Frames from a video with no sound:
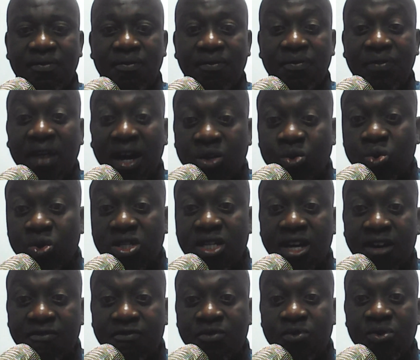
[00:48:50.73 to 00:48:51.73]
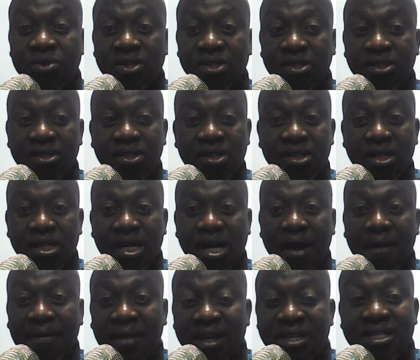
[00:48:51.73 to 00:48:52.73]
That was their food.
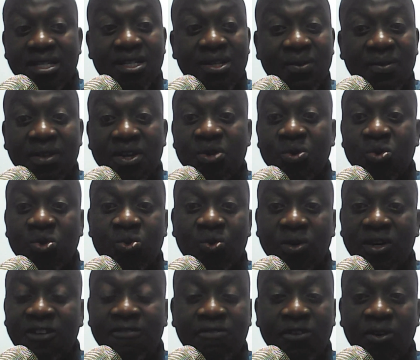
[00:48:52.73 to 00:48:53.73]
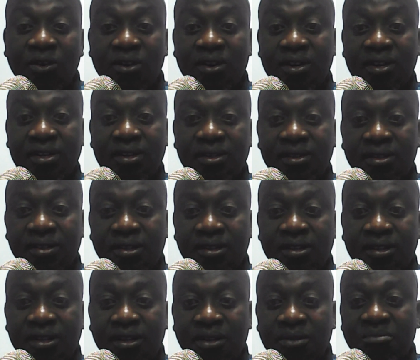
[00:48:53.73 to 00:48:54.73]
And that is how they used to live long.
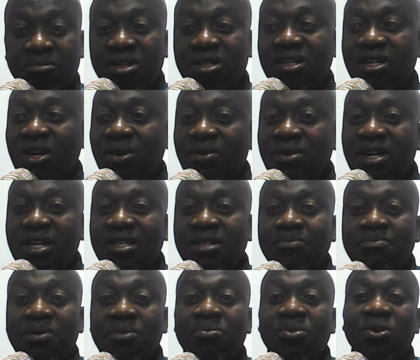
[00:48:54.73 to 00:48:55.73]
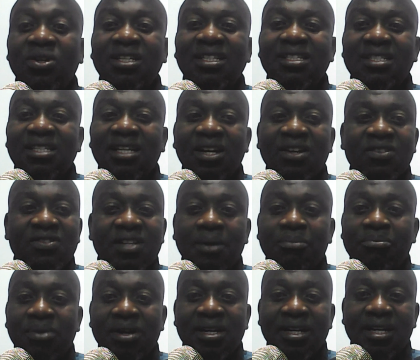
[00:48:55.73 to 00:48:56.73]
But nowadays, people eat a lot. They are
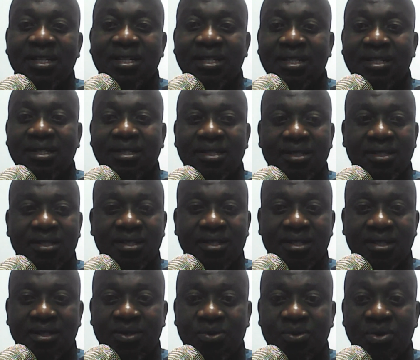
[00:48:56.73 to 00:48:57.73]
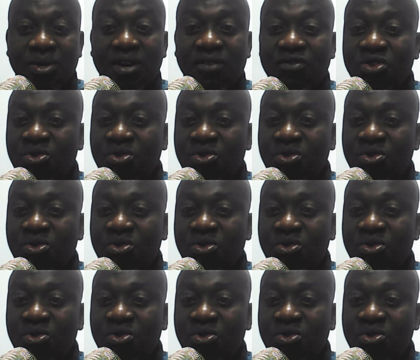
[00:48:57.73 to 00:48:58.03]
predators. We have